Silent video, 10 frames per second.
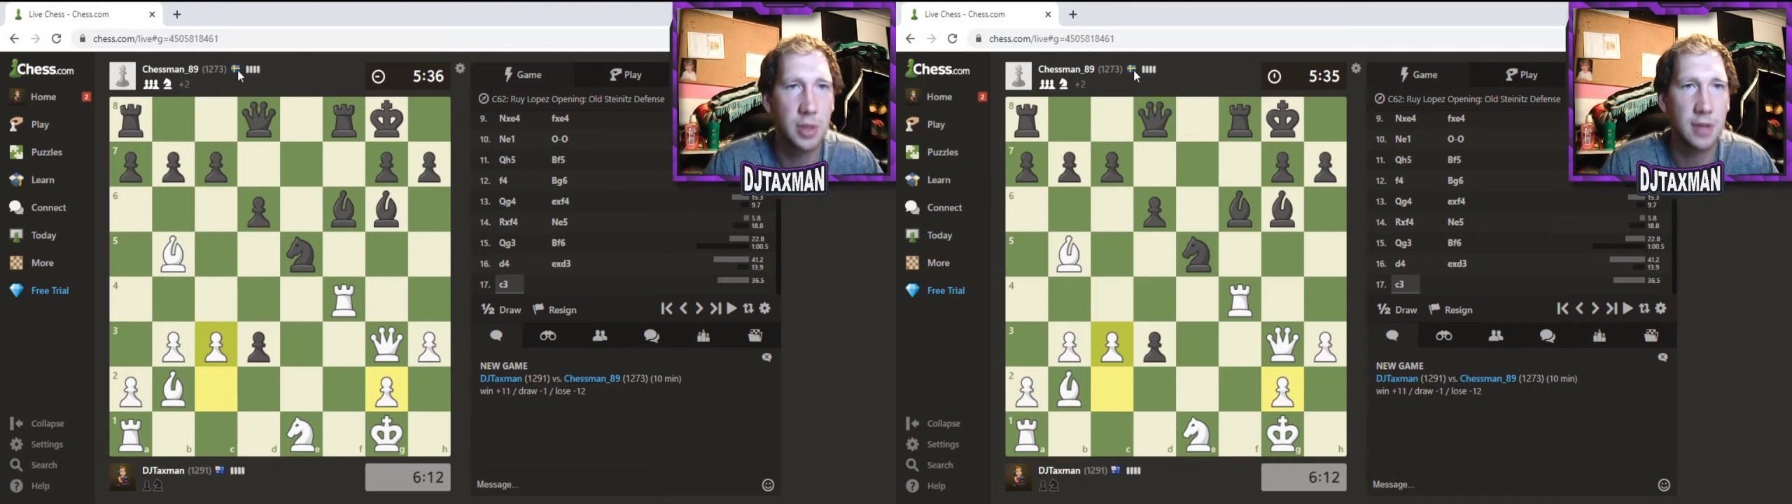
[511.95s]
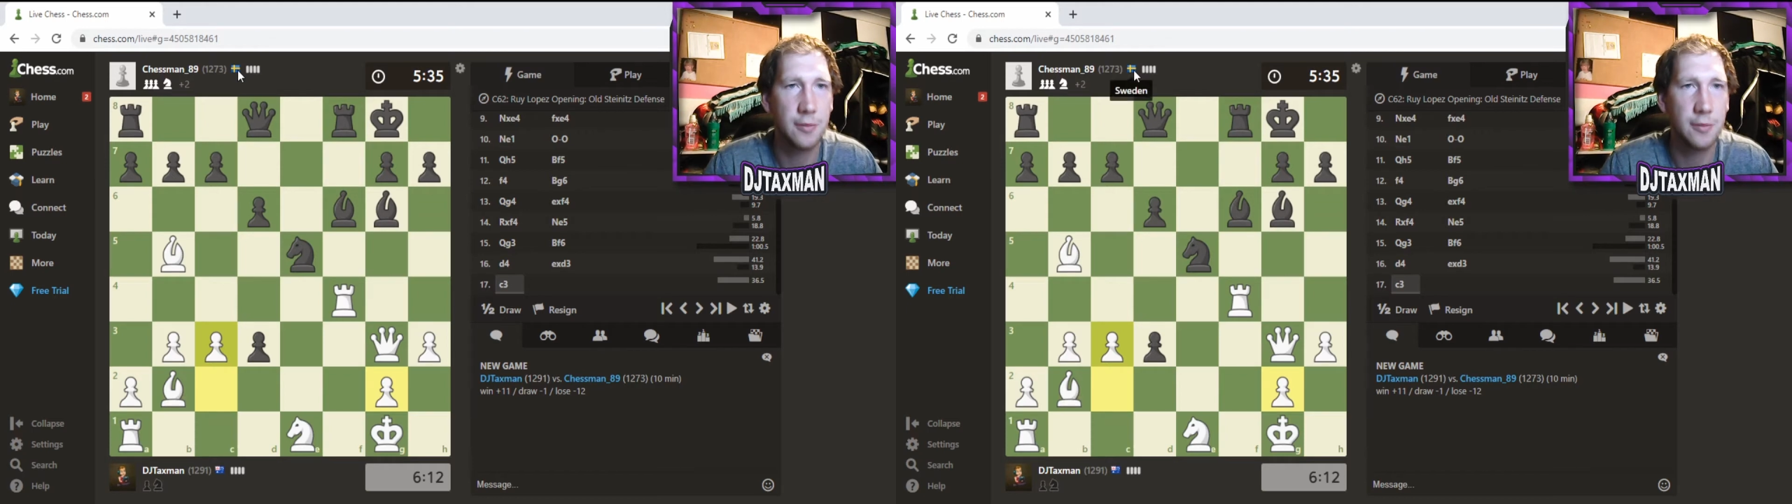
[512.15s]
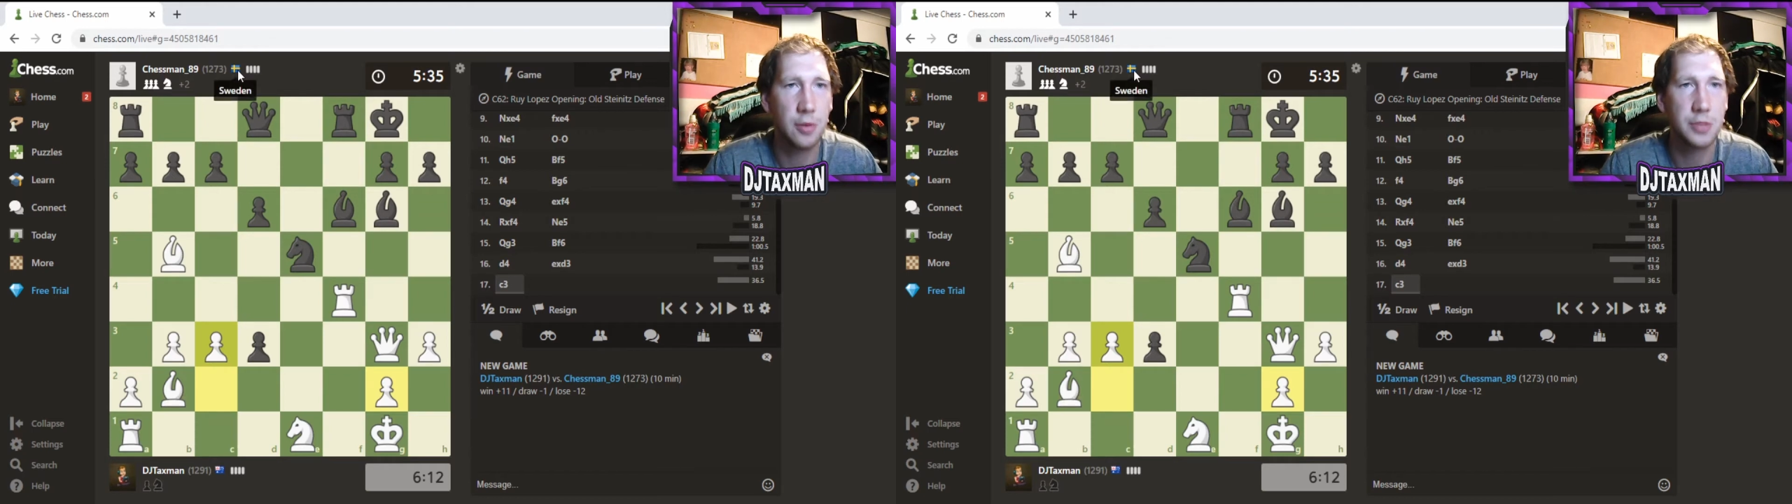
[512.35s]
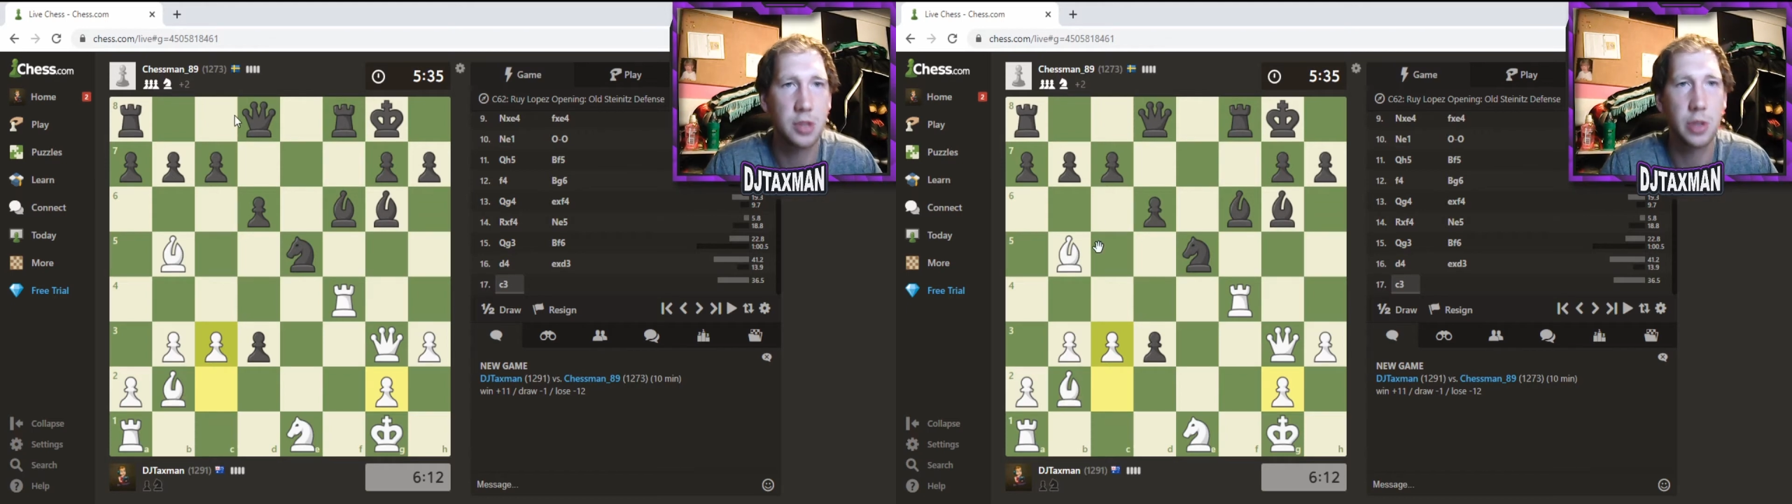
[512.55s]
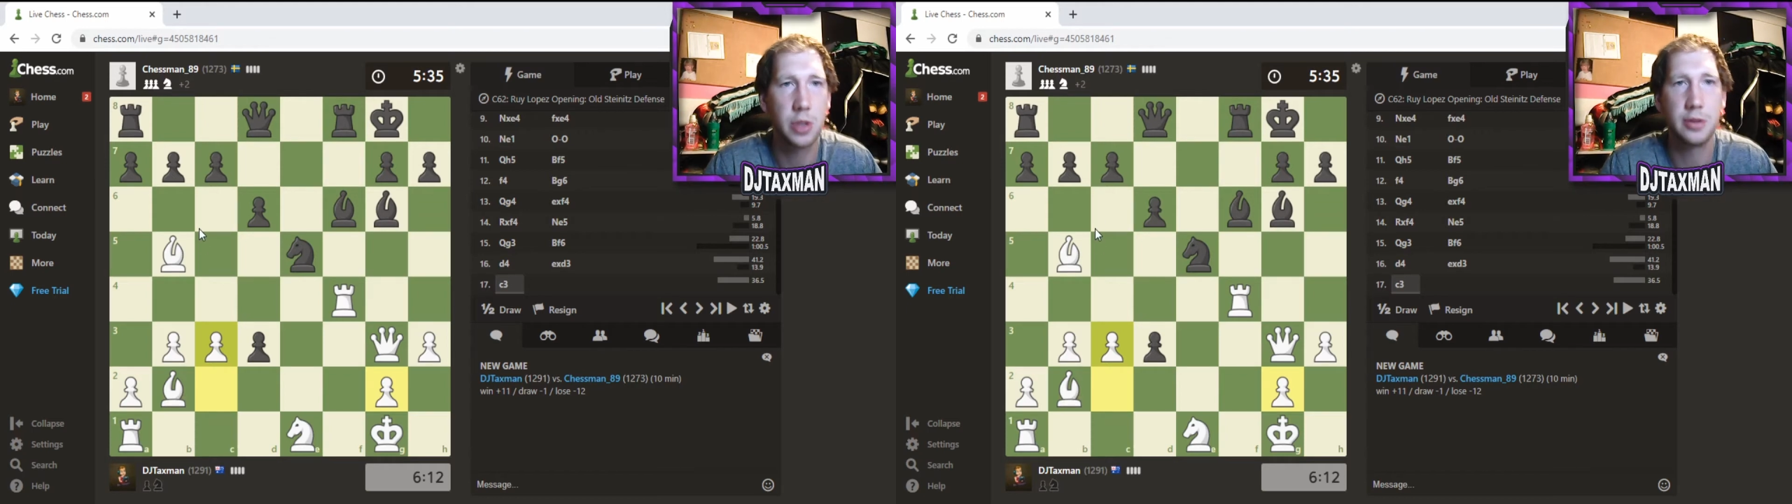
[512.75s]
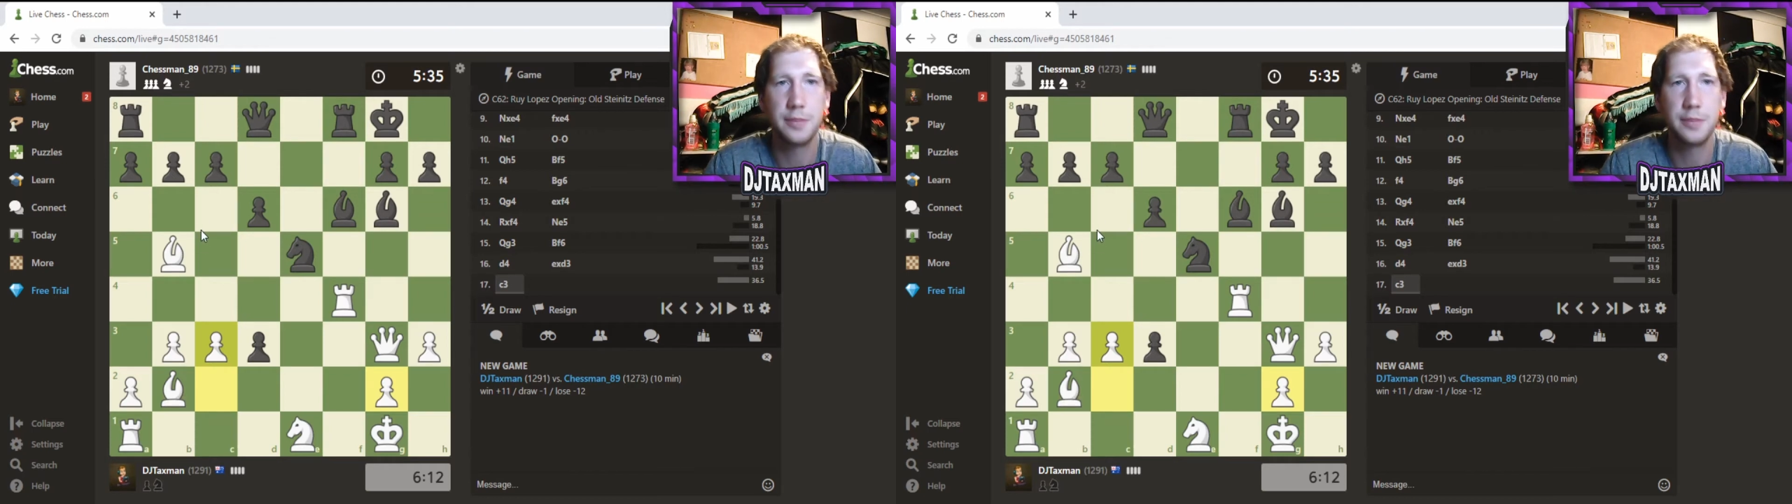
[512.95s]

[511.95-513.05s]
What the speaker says: from Sweden.